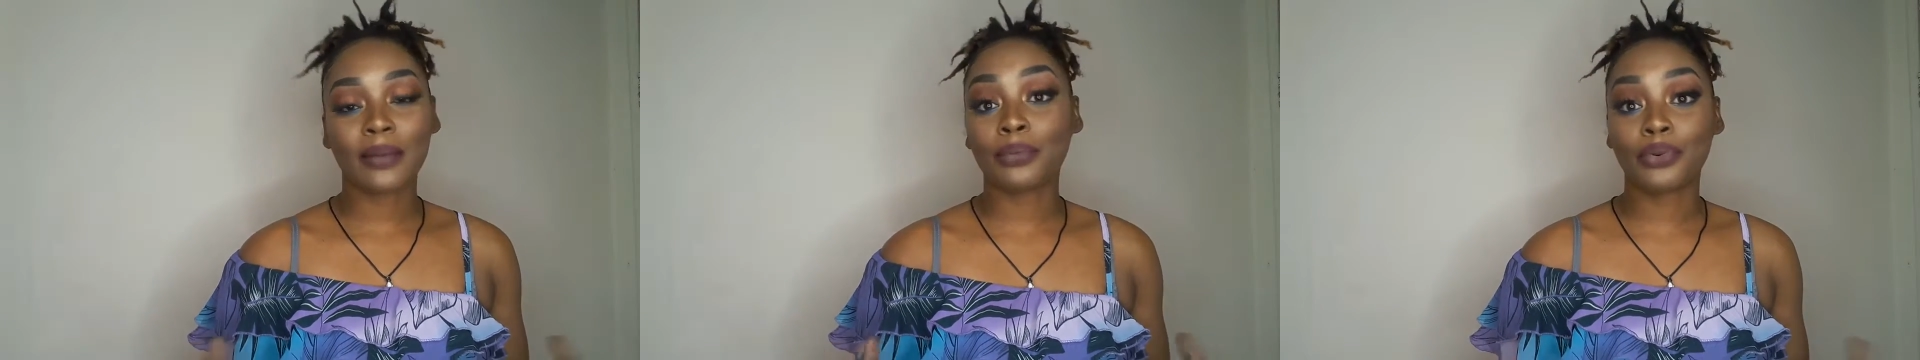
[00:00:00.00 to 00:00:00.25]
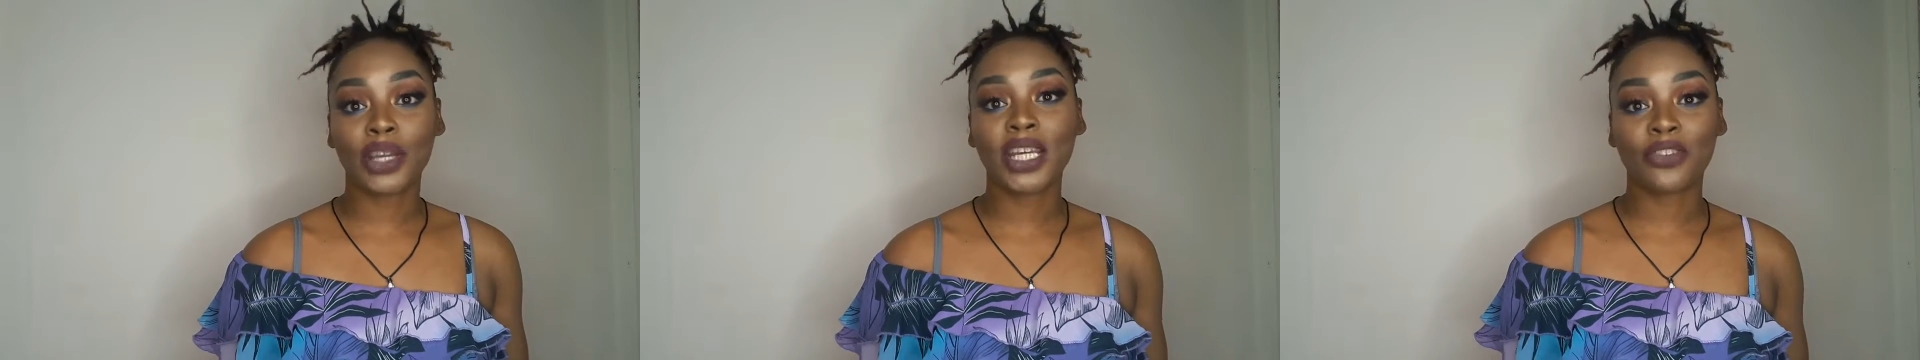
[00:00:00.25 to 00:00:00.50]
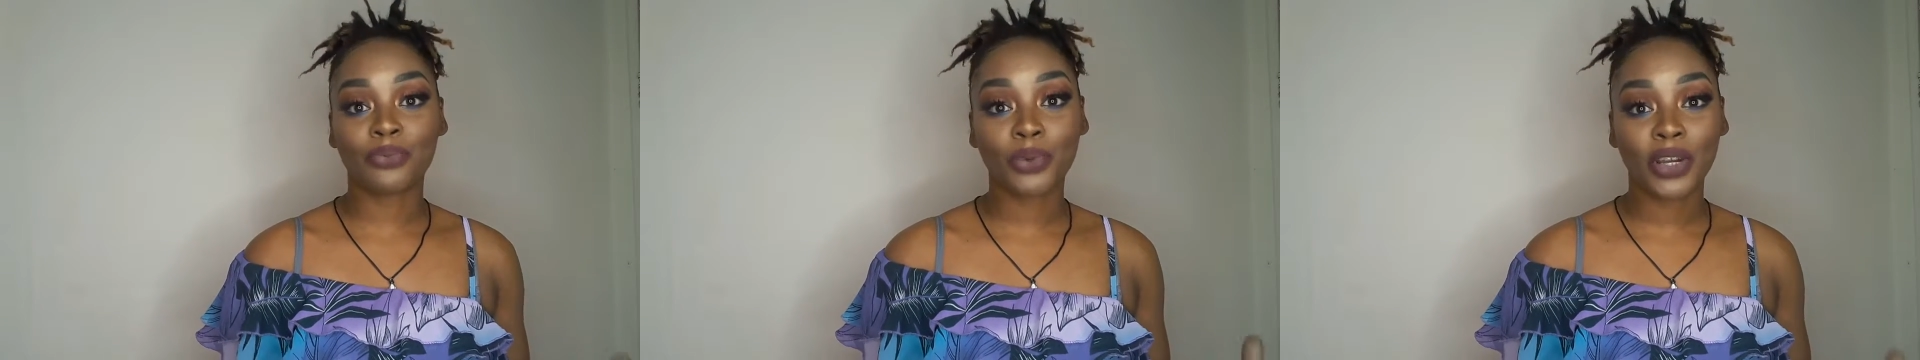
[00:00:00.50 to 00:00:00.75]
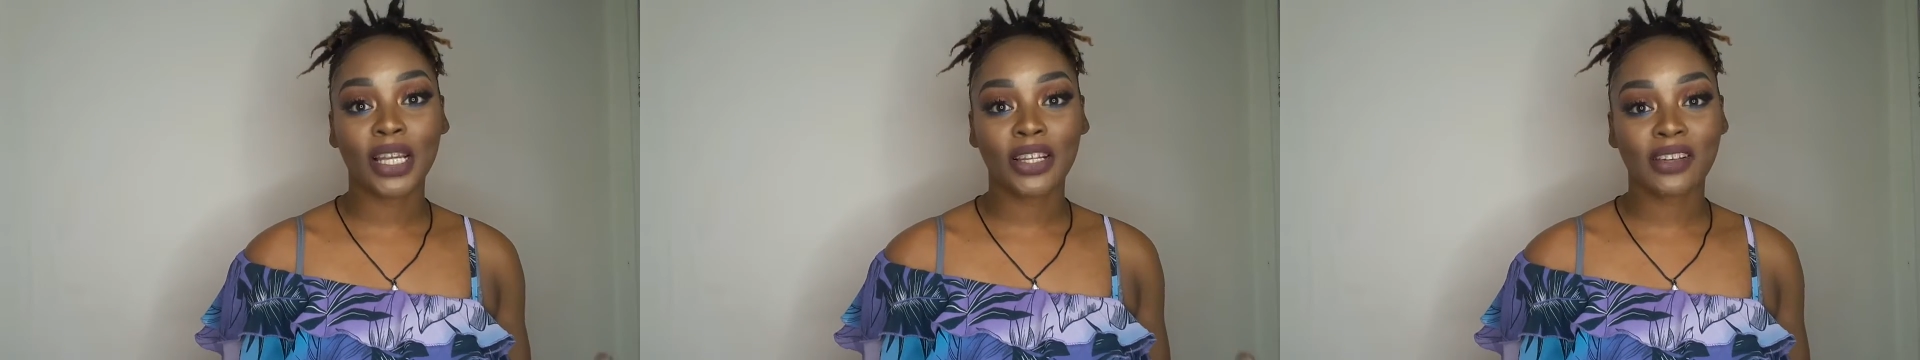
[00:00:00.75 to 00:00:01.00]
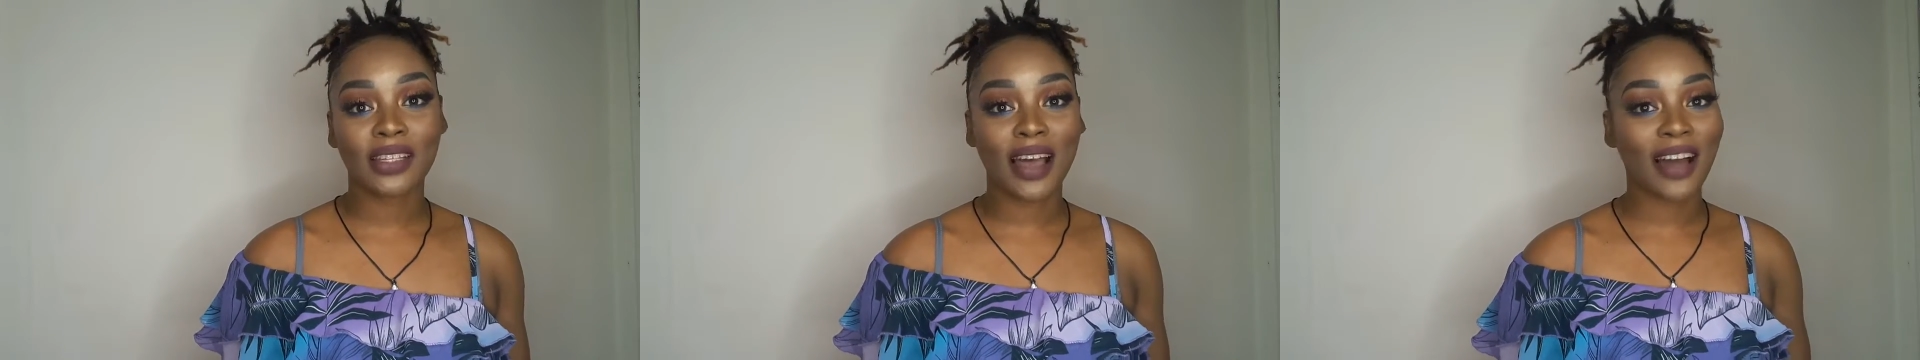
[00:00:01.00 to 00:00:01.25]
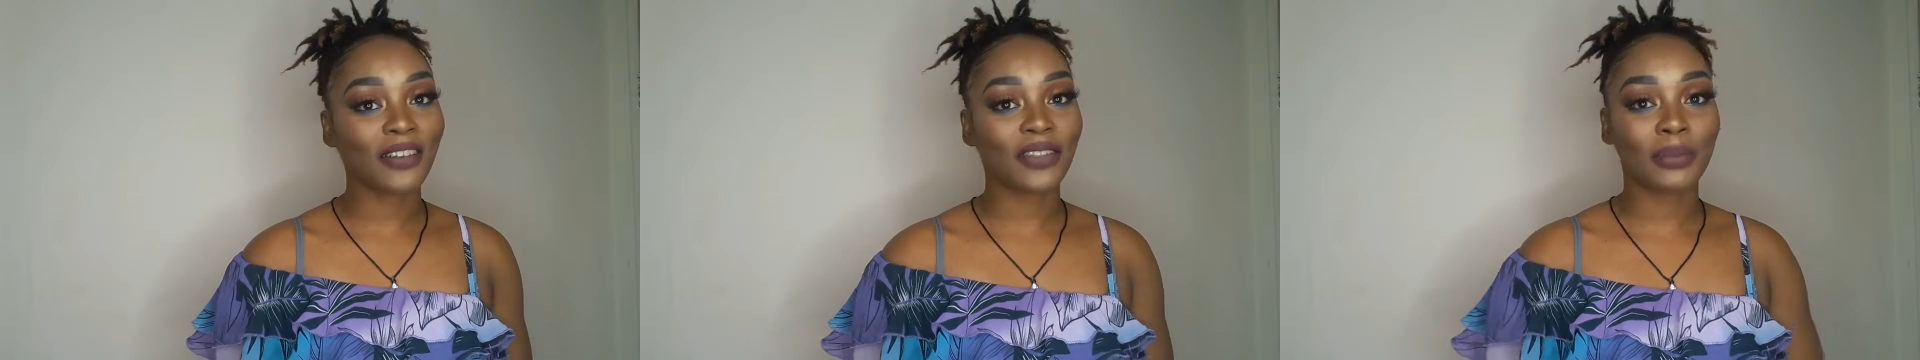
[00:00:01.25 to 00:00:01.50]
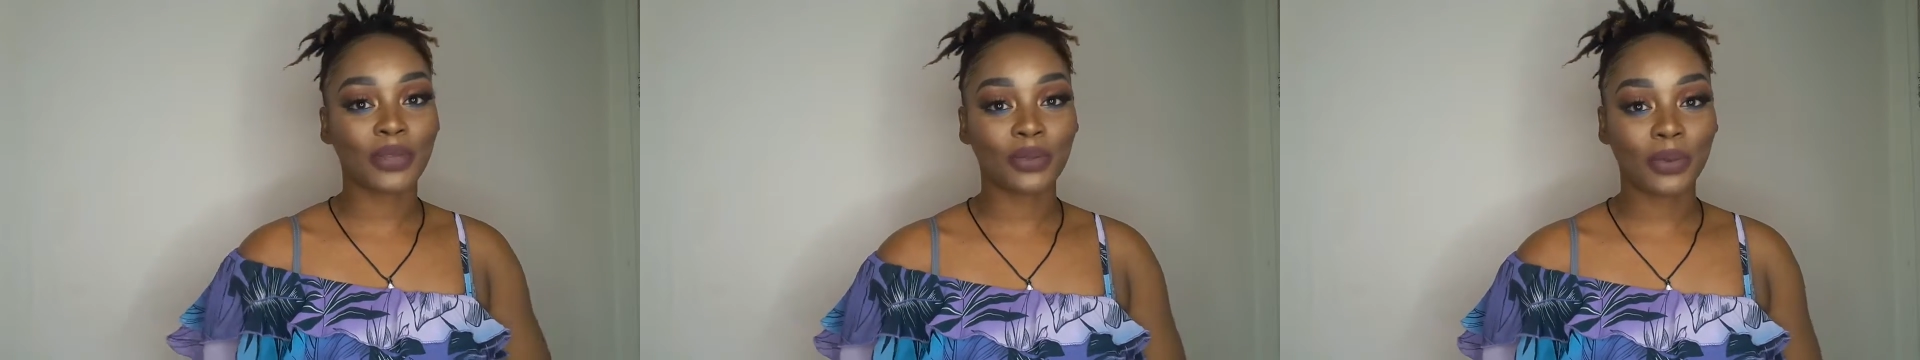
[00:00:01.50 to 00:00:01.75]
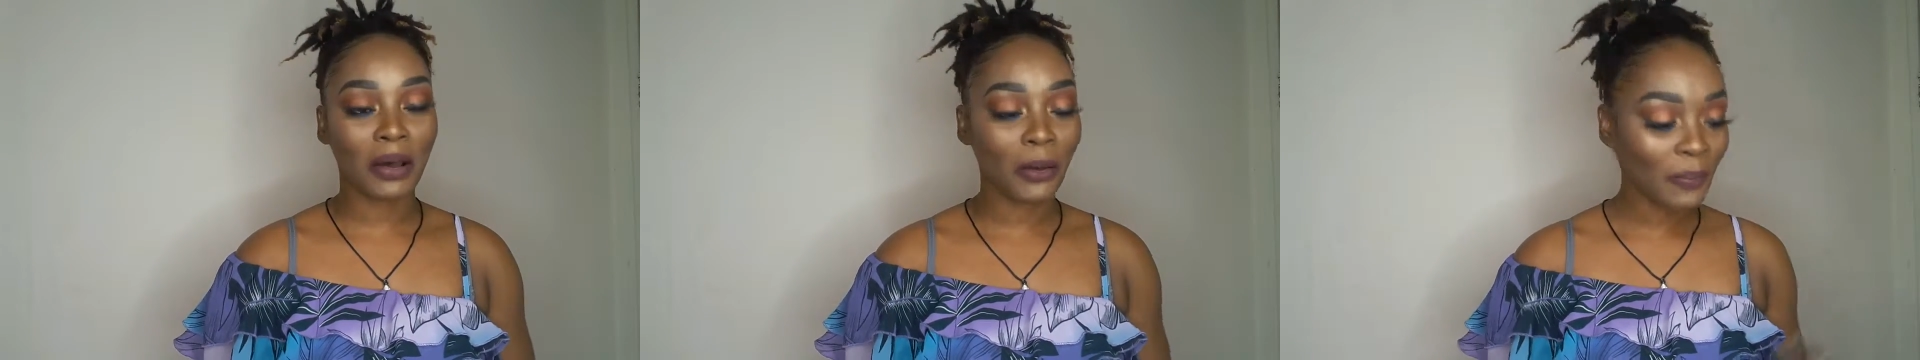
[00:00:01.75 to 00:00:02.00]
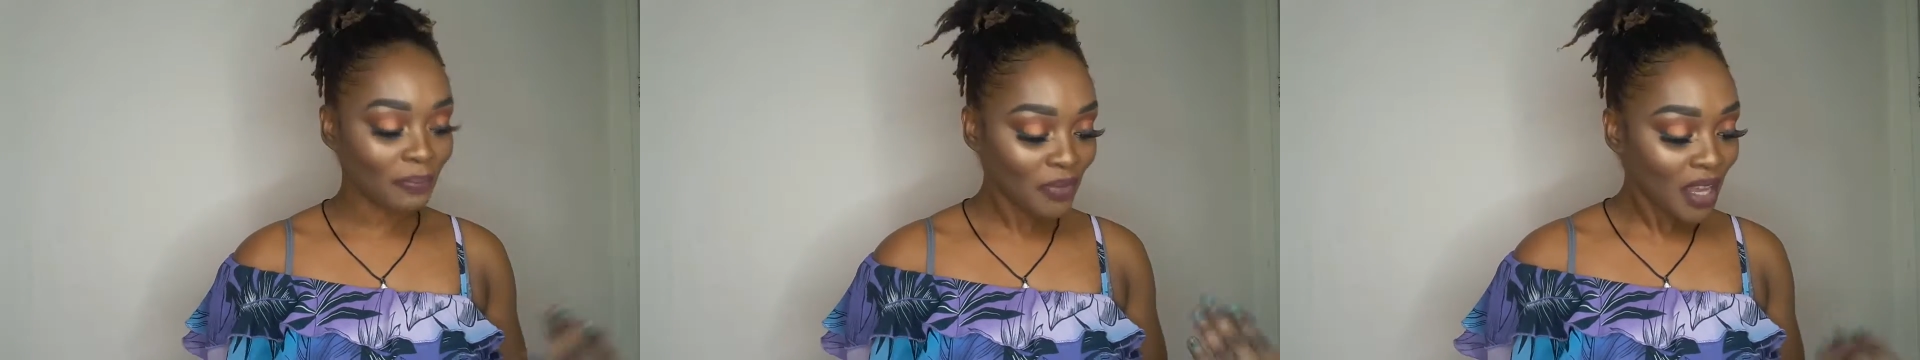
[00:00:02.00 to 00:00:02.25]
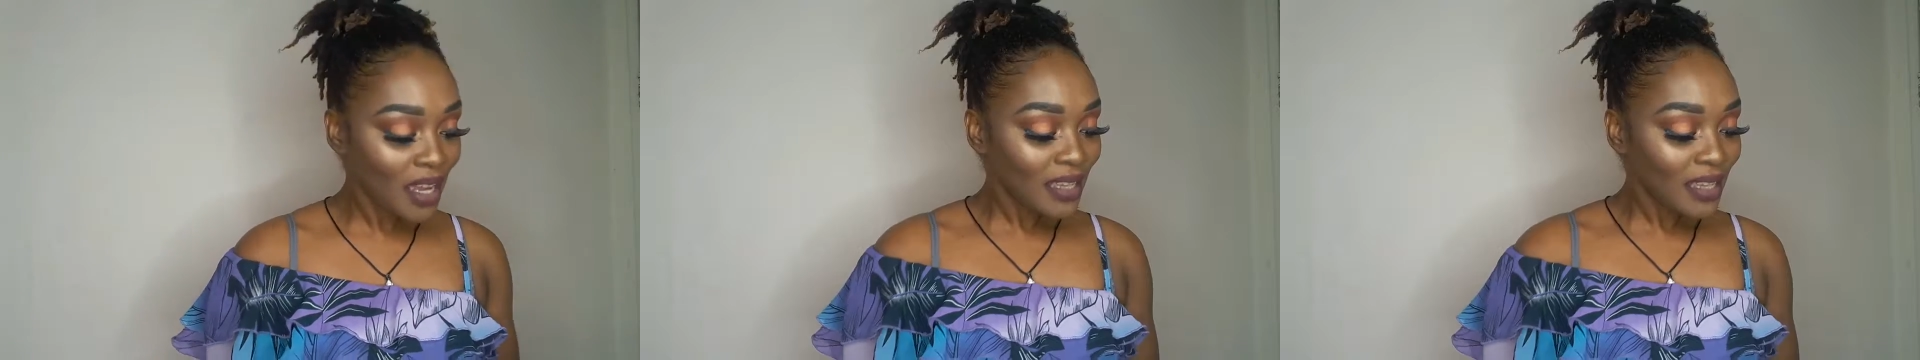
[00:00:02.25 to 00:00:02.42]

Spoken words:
and pretty looks out of them as well.